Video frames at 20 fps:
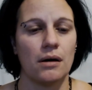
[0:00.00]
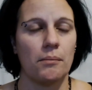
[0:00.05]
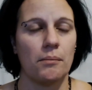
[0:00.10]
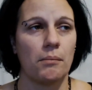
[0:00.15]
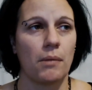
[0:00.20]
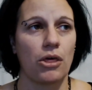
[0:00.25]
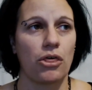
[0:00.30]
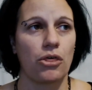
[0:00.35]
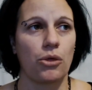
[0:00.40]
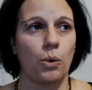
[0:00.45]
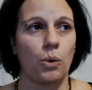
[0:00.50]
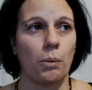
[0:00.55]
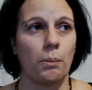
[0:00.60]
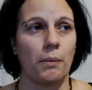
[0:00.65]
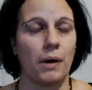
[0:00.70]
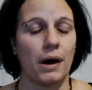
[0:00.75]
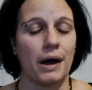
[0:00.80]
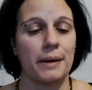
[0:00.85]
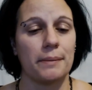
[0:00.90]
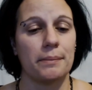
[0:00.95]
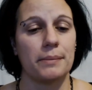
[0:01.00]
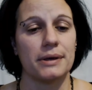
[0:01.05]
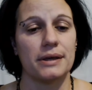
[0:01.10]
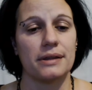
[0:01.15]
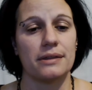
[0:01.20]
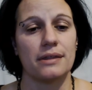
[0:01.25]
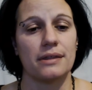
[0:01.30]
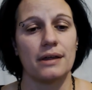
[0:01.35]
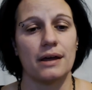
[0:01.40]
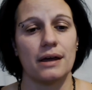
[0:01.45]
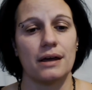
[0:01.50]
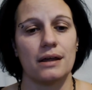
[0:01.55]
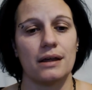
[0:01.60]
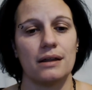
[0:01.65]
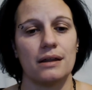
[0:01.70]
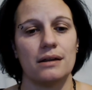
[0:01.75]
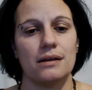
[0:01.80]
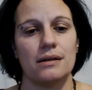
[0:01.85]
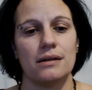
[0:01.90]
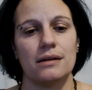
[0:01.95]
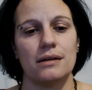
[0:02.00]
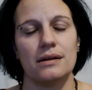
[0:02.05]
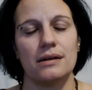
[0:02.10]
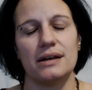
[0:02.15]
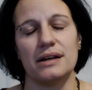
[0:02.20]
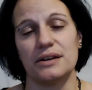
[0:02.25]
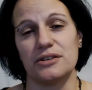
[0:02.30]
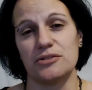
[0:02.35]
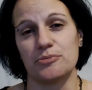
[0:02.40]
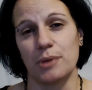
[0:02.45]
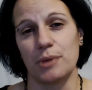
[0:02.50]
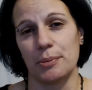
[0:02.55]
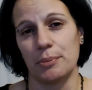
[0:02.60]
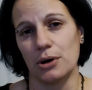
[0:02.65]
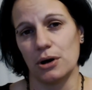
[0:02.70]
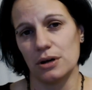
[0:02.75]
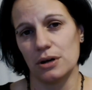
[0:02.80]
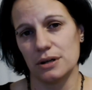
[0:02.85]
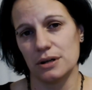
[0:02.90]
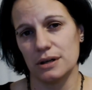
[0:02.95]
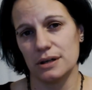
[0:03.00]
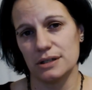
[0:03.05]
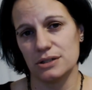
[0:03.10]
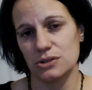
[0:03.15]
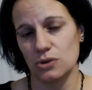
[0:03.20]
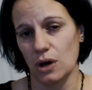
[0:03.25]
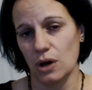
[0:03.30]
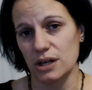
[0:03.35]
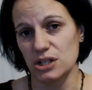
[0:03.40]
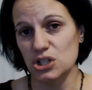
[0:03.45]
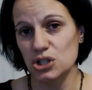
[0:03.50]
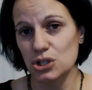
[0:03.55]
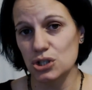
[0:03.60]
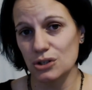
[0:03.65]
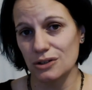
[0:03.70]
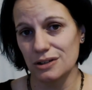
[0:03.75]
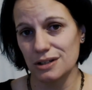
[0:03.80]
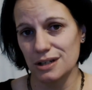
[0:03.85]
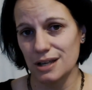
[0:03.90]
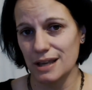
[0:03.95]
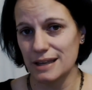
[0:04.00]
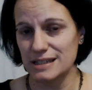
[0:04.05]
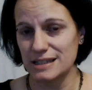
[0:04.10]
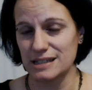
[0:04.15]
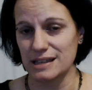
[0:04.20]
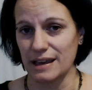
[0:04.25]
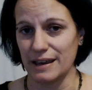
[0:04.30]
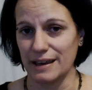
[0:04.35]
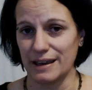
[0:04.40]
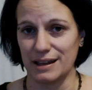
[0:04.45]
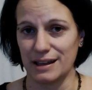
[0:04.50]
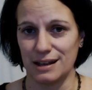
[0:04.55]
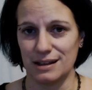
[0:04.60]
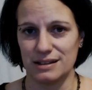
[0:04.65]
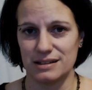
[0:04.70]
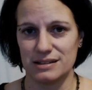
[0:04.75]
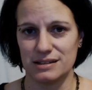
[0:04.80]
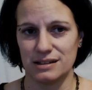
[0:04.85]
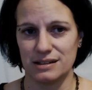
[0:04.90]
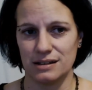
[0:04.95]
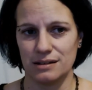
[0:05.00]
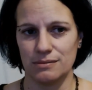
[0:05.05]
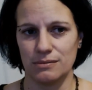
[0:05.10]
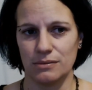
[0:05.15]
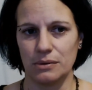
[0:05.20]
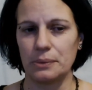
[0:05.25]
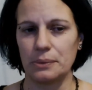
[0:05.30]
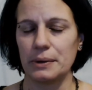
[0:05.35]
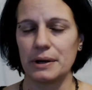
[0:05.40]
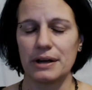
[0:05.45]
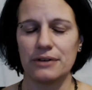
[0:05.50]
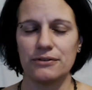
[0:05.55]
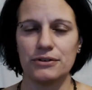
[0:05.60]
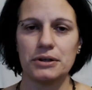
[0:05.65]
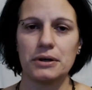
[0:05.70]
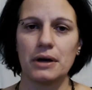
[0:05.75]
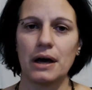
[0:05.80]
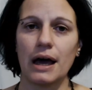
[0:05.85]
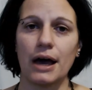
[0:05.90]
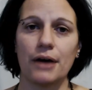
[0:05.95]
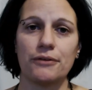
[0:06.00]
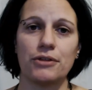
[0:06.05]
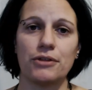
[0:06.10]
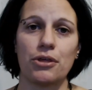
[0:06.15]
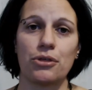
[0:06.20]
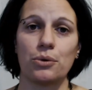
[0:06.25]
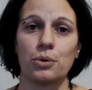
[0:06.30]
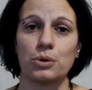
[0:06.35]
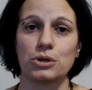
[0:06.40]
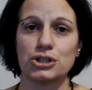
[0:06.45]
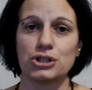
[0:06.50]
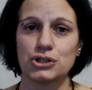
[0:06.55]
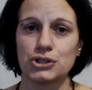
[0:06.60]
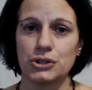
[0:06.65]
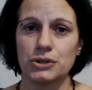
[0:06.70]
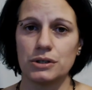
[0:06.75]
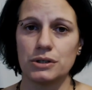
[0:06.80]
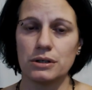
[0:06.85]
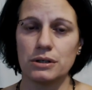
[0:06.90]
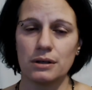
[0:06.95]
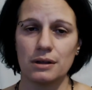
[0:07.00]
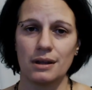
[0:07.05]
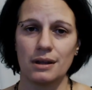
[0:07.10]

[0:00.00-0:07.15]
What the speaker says: My thought might be that it is my partner, so I should stay and listen. Whenever you have the thought should,